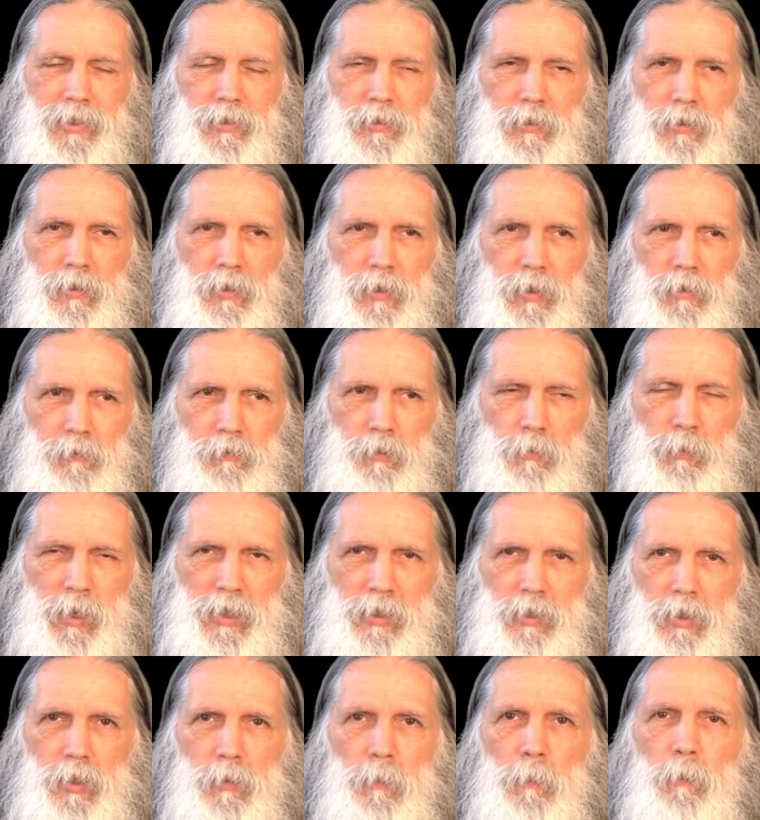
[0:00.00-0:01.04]
in
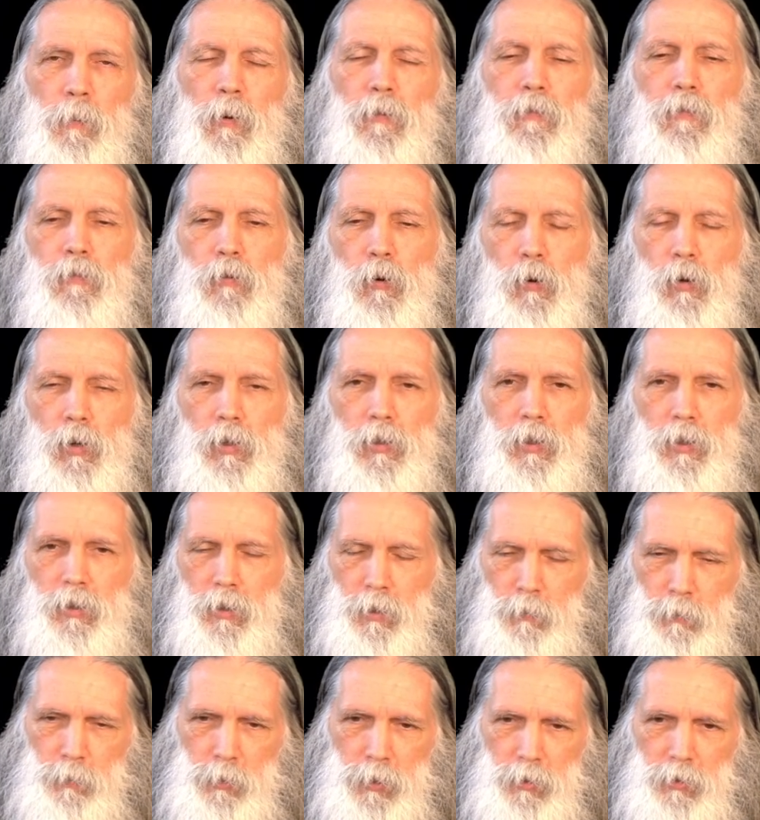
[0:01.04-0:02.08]
information before the
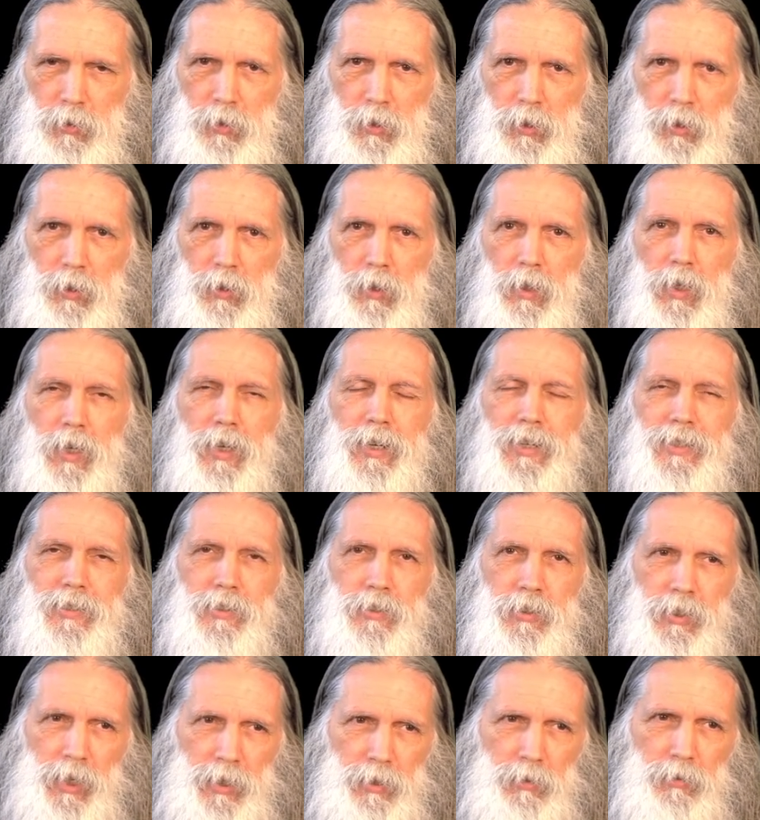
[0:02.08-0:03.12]
computer
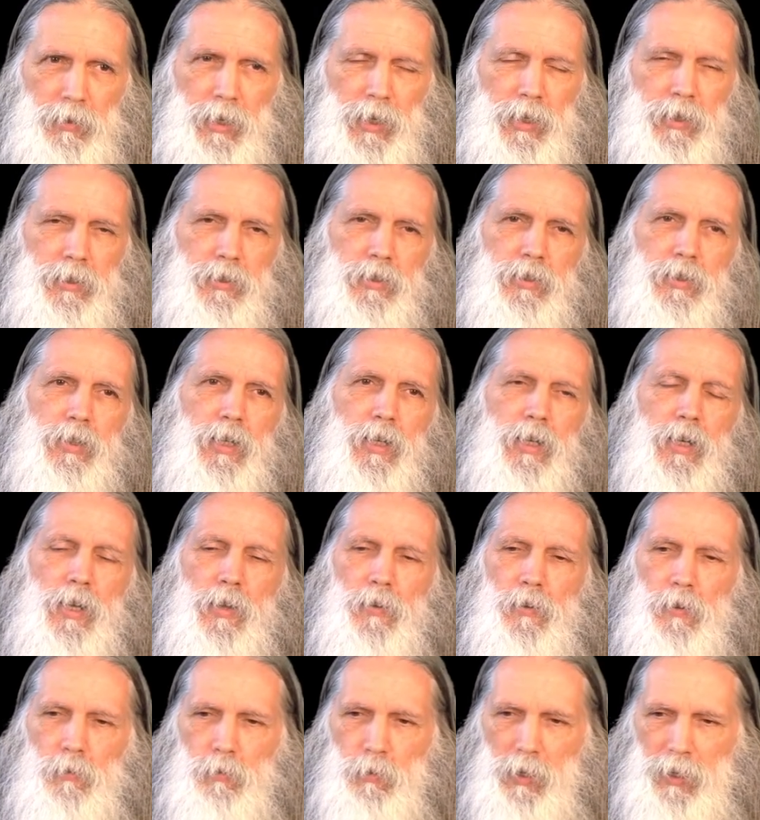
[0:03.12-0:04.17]
generates
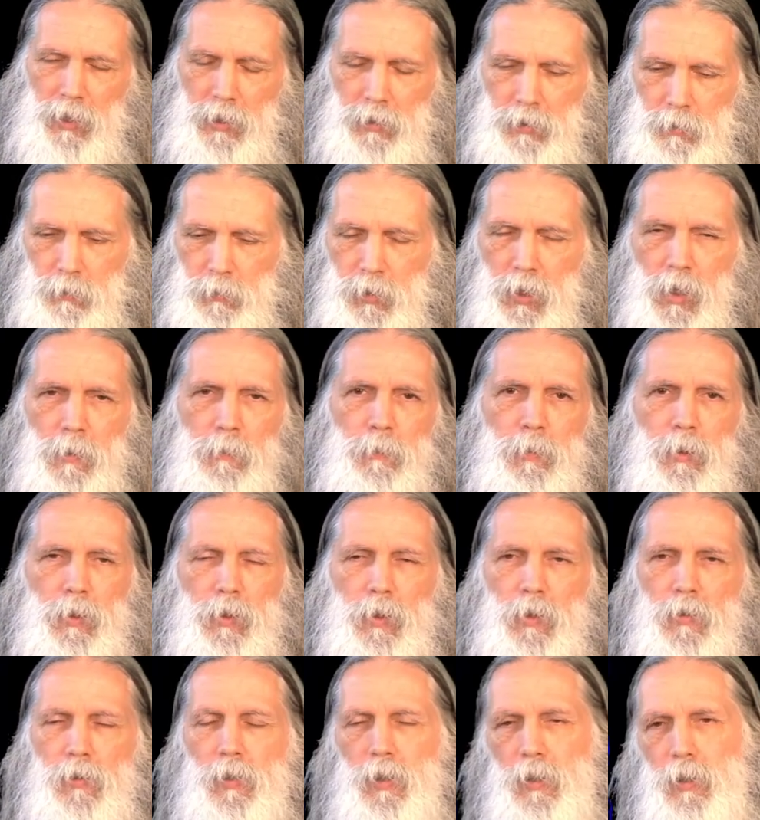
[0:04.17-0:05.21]
the random
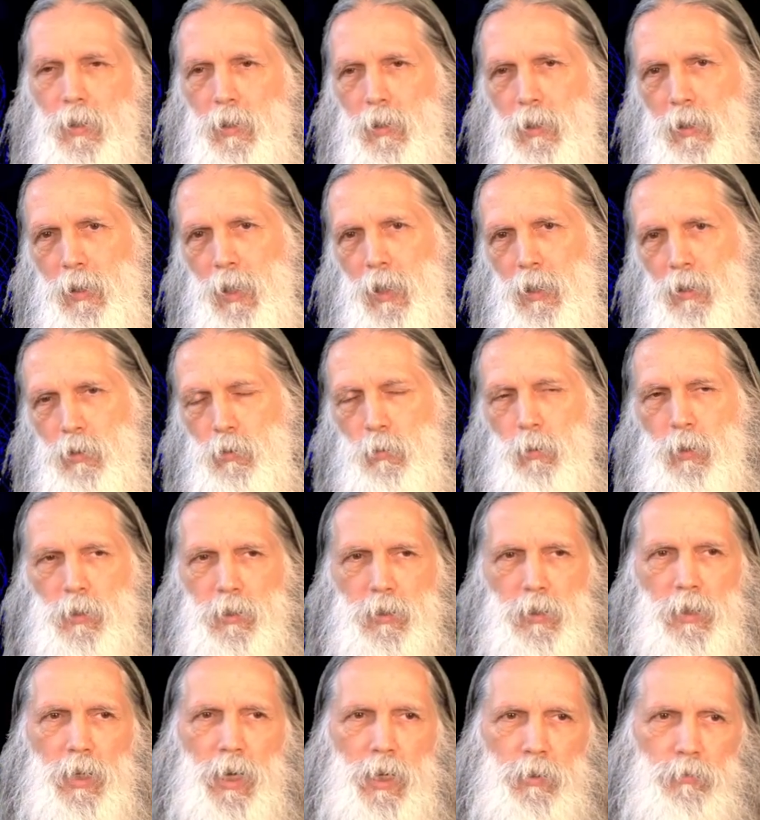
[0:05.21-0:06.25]
number that indicates what
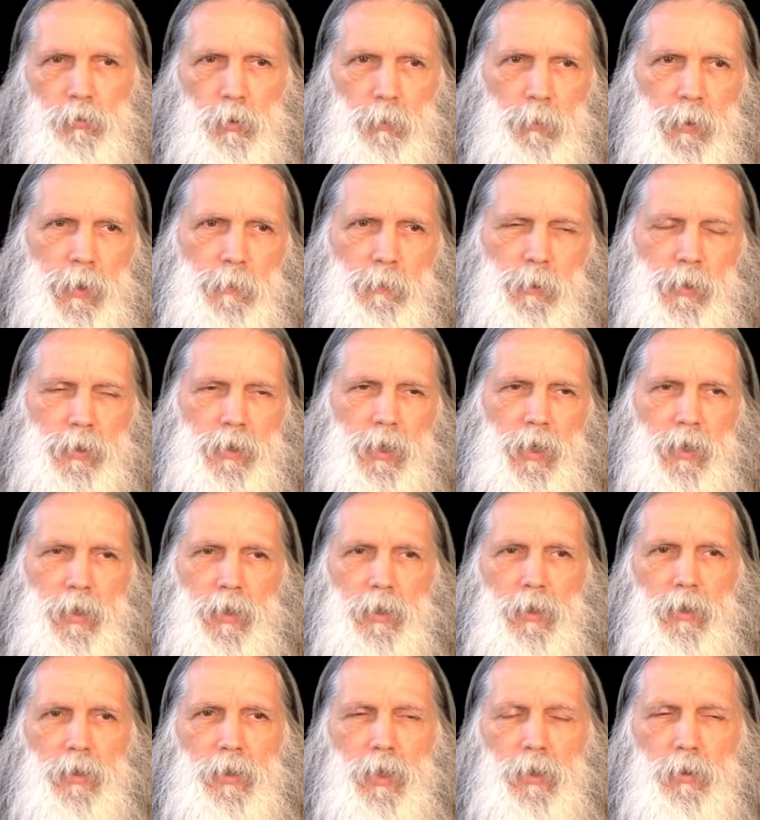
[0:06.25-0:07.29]
slide will be
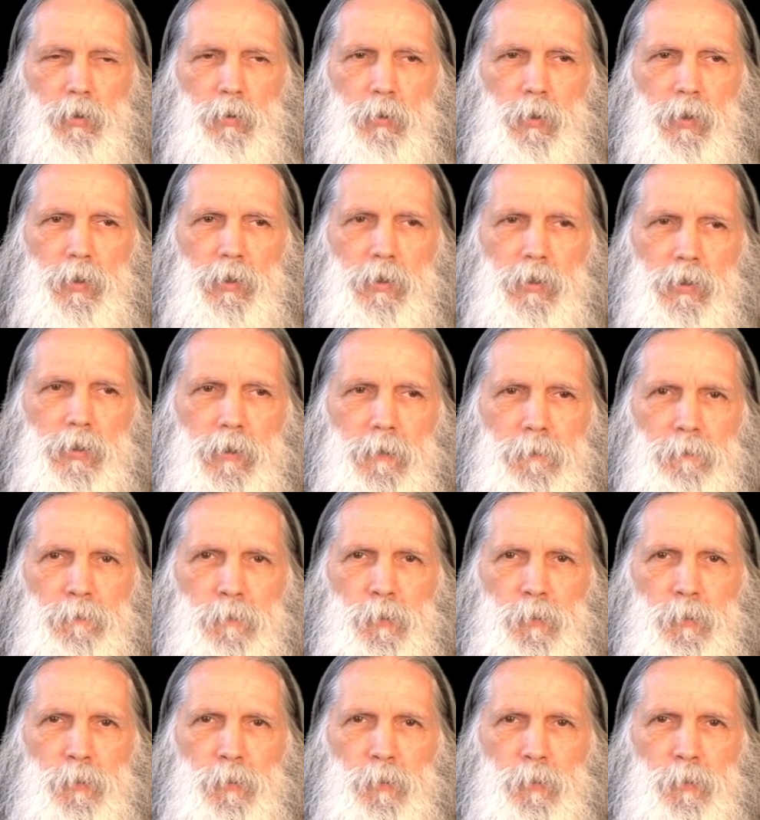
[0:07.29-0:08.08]
presented. In other words,